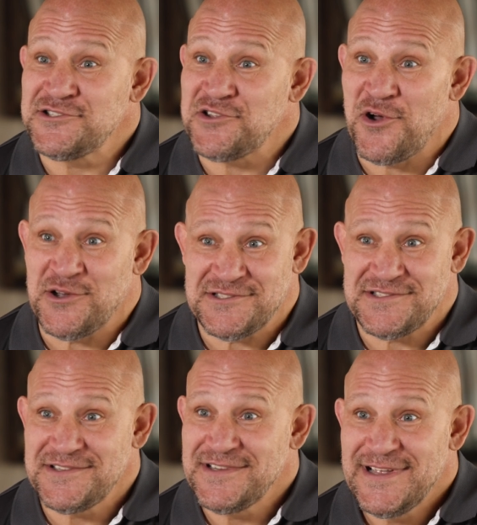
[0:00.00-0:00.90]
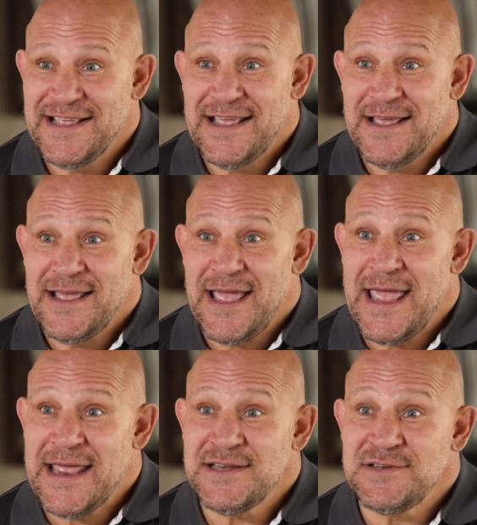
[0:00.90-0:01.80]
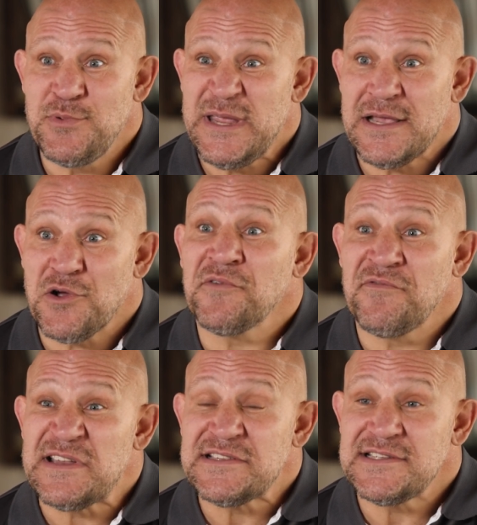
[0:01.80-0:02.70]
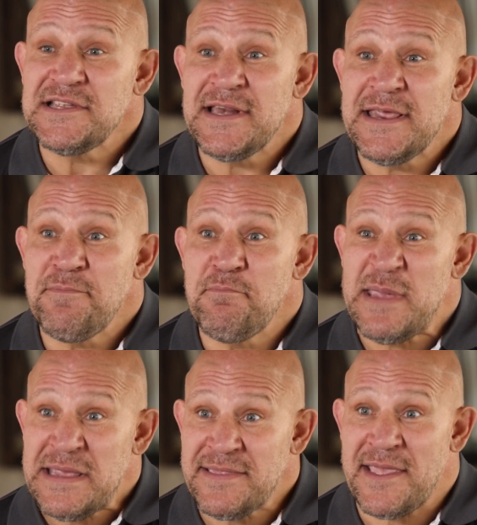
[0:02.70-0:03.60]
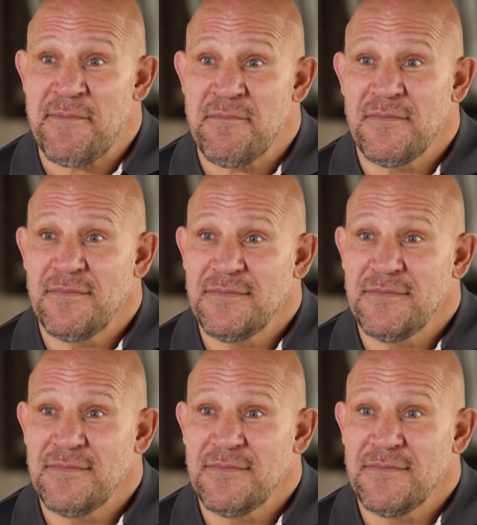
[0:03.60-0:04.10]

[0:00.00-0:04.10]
stars, and we convincingly beat them